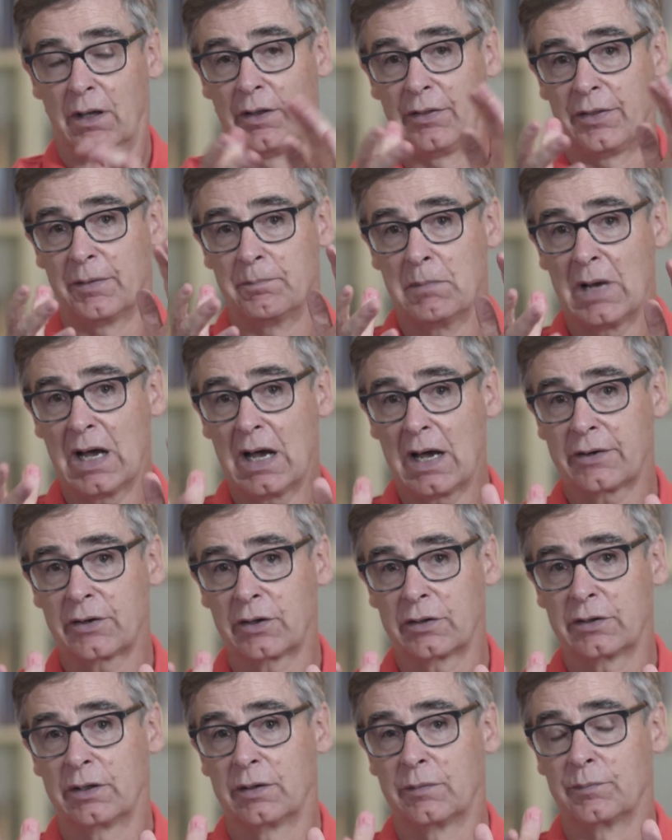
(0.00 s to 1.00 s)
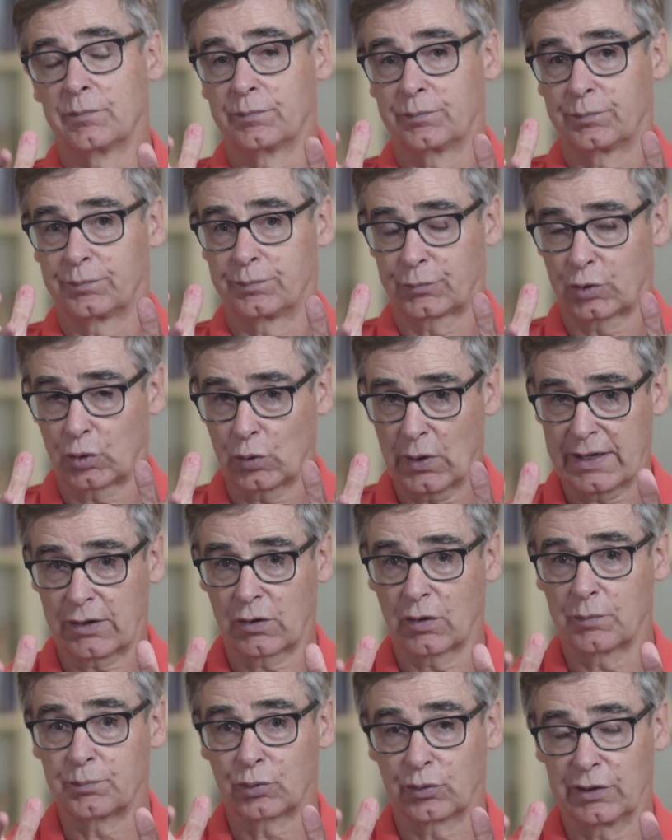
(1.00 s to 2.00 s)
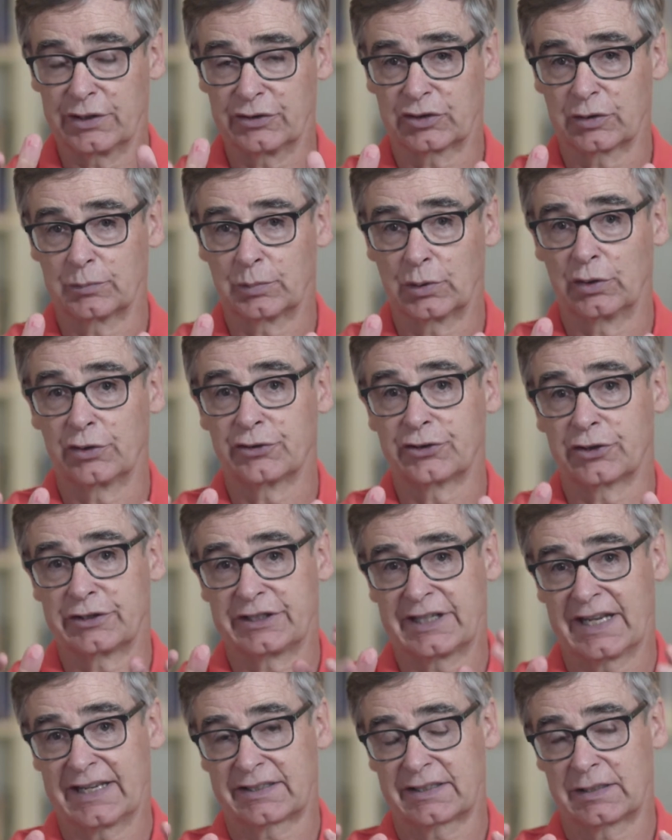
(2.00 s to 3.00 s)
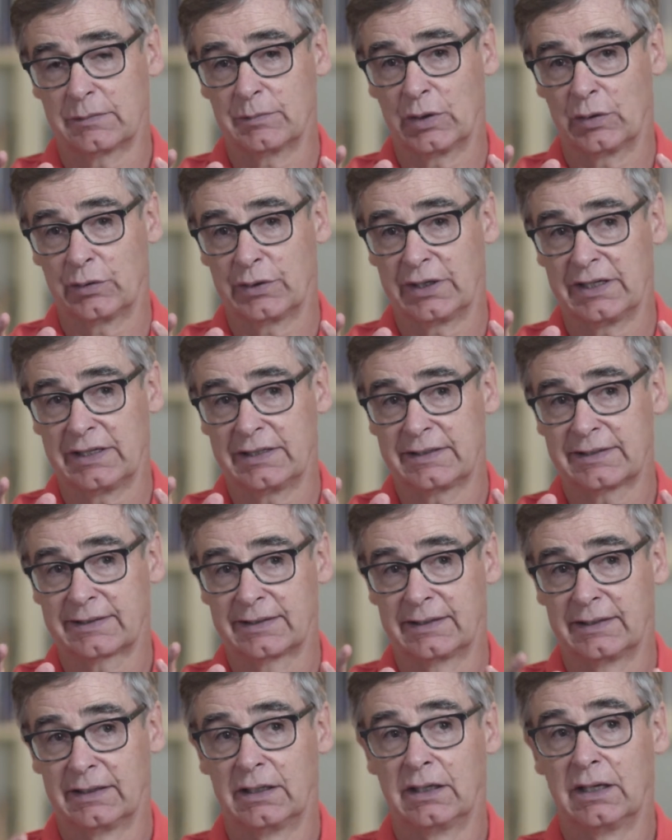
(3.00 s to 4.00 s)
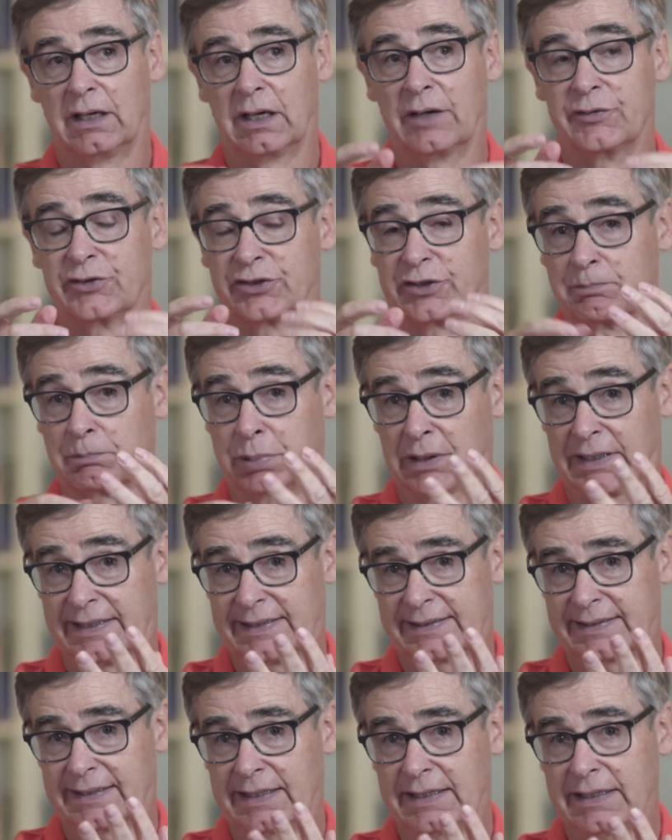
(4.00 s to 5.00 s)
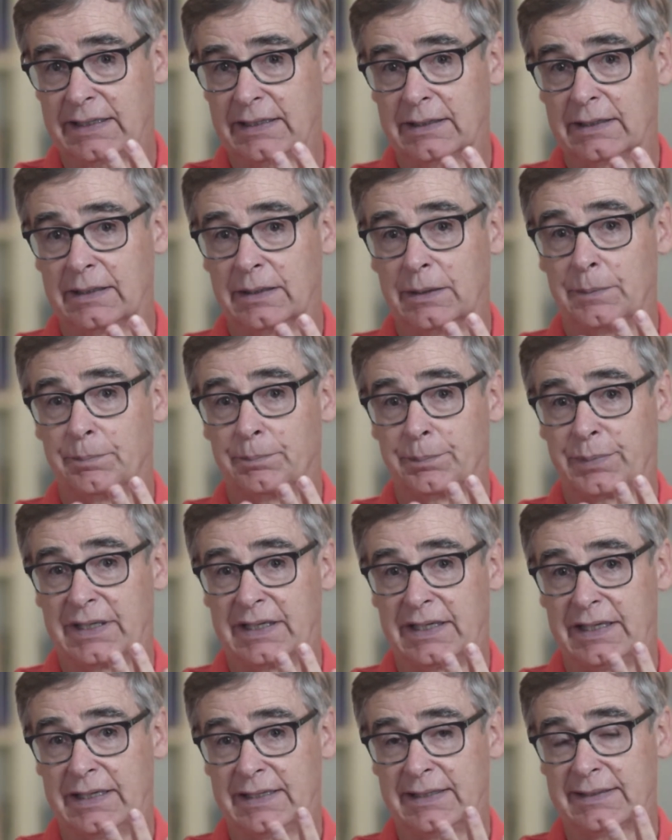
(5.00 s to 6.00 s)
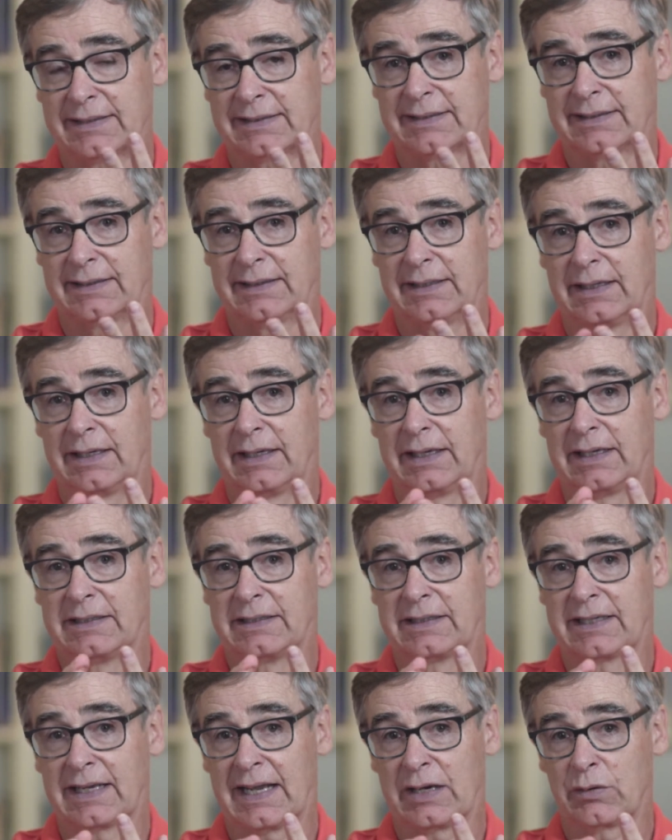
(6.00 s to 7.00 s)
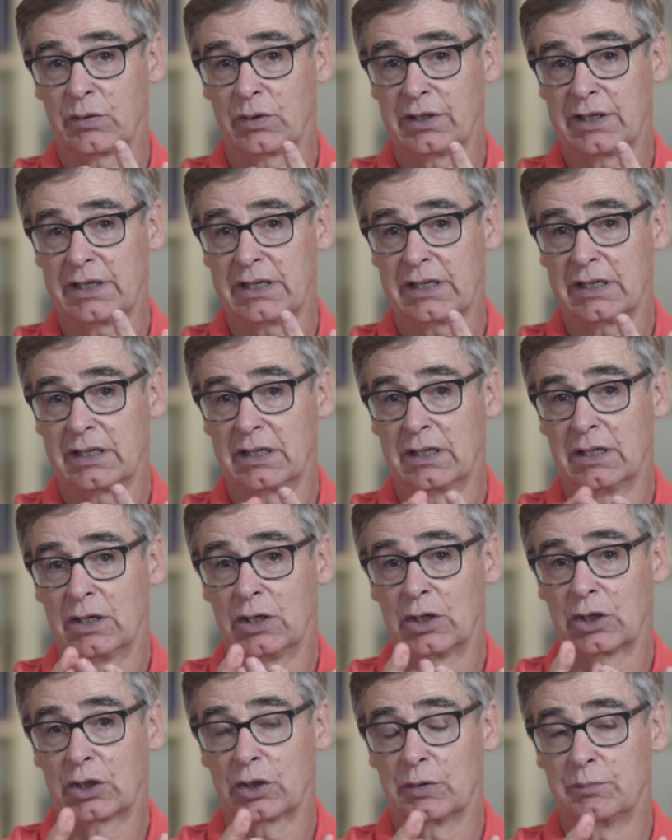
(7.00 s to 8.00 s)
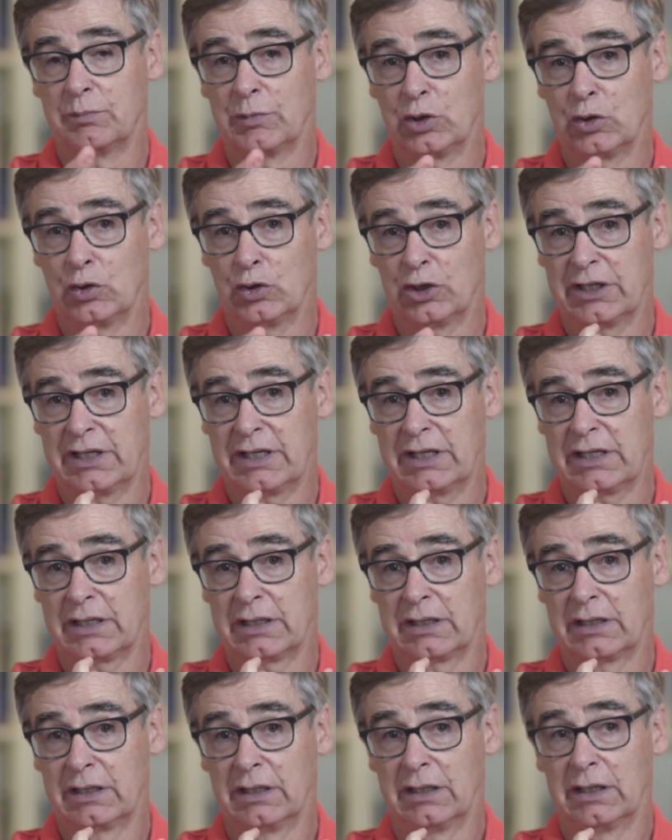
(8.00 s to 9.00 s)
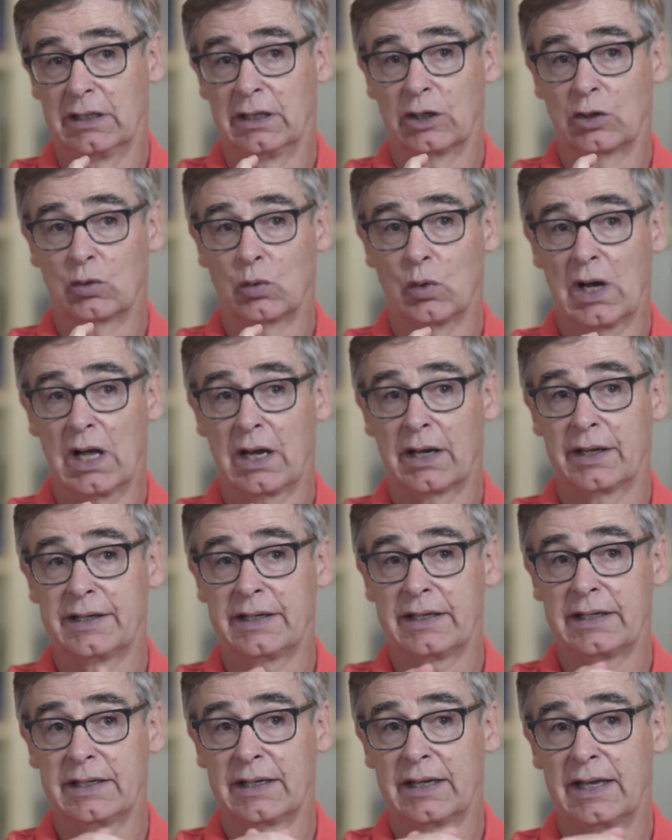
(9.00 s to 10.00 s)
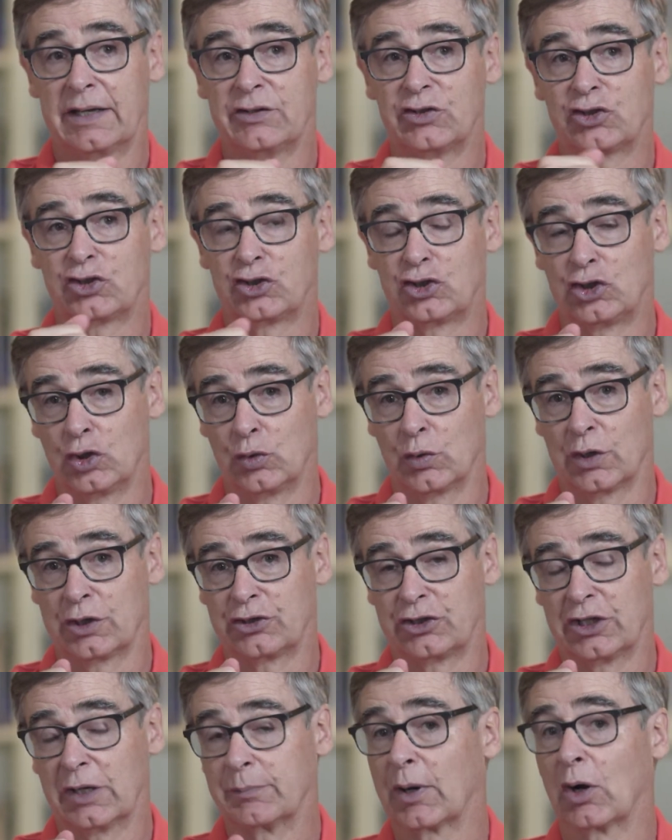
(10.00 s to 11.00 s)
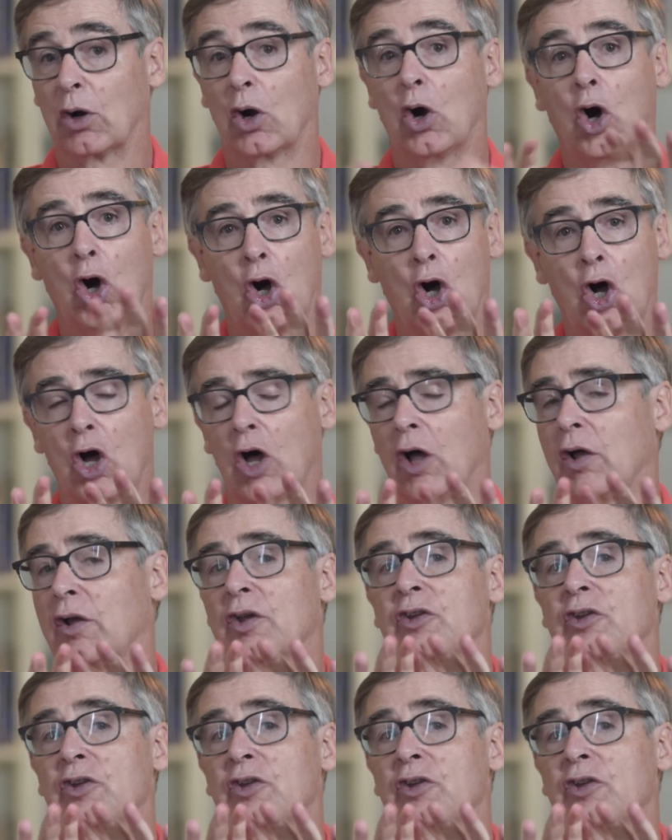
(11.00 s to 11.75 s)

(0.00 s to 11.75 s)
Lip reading: The modern Quaker principles or testimonies of simplicity, peace, integrity, community, equality, and stewardship are all